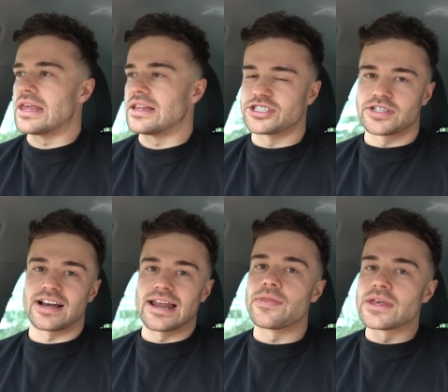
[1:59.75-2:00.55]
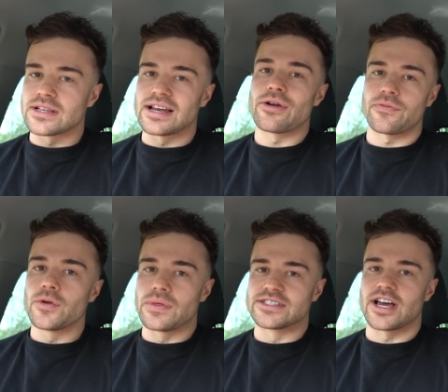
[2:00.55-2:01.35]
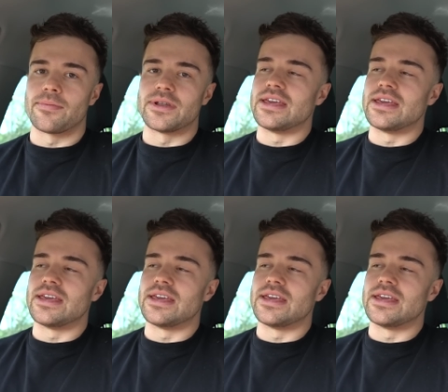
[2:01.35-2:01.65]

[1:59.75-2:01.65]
just to clear thing, clear a few things up, and